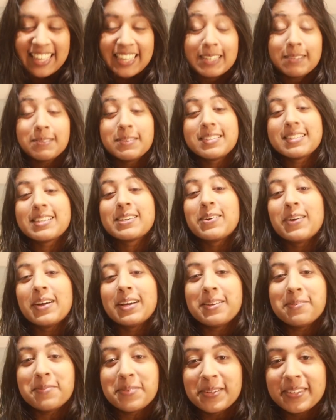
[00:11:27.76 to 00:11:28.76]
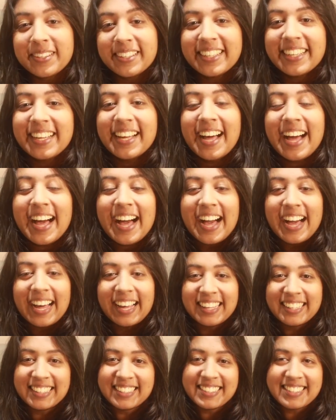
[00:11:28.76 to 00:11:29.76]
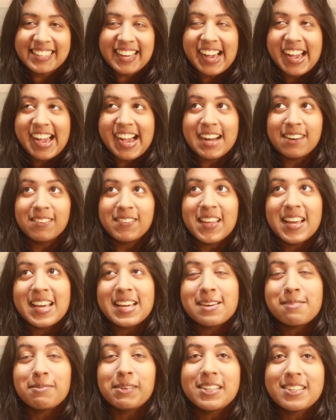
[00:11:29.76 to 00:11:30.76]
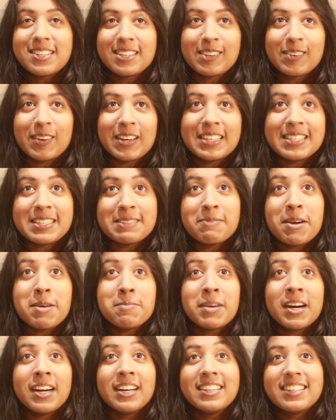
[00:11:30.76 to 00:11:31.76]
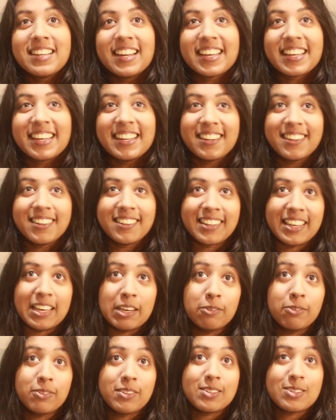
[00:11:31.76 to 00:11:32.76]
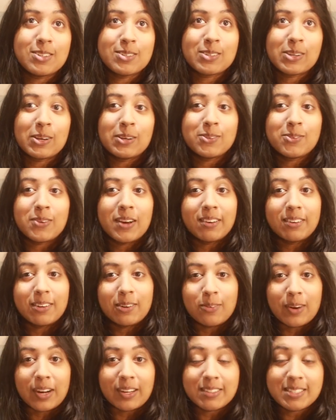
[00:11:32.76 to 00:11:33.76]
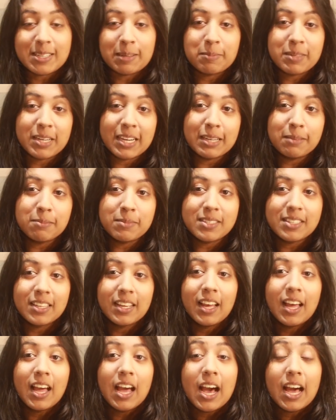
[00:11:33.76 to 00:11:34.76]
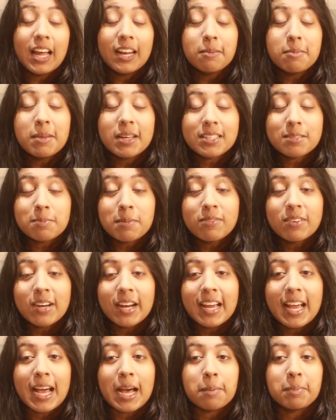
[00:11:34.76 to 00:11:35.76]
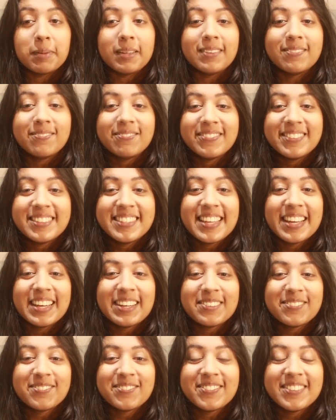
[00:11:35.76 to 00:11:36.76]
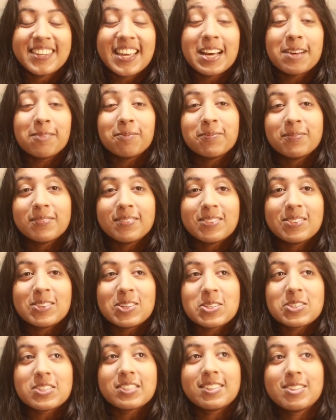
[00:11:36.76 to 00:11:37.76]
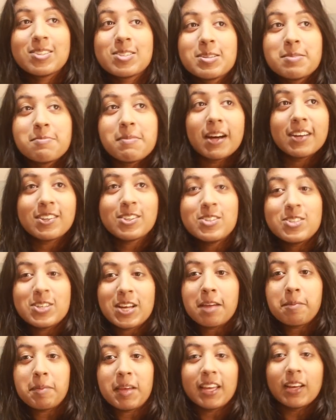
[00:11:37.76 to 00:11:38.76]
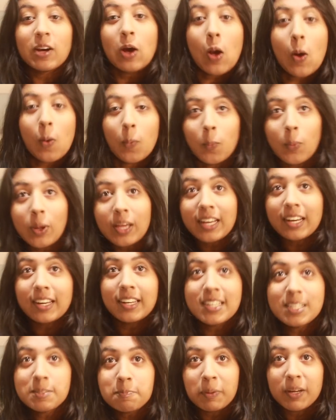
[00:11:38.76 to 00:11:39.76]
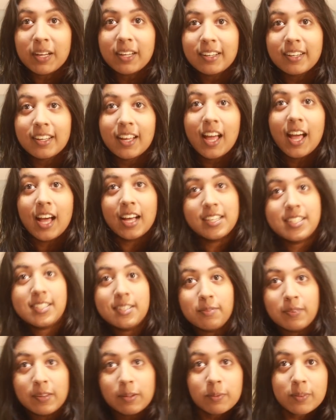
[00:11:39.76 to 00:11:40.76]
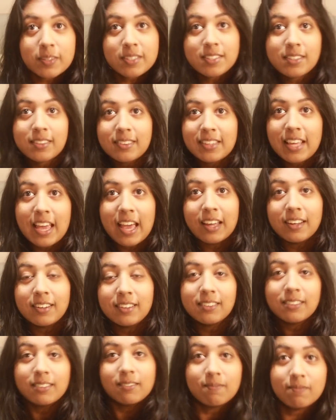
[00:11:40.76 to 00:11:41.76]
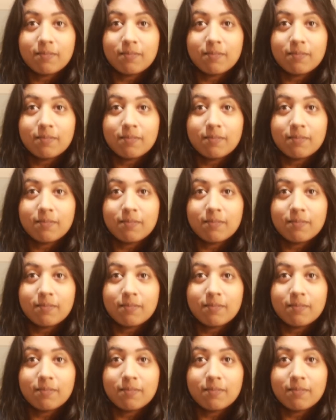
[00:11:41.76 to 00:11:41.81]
was incredible, and I have that image ingrained in my mind like a little gift that just goes round and round sometimes, and it makes me very happy. So yeah, just imagine Jamie wiggling his butt as if it was the end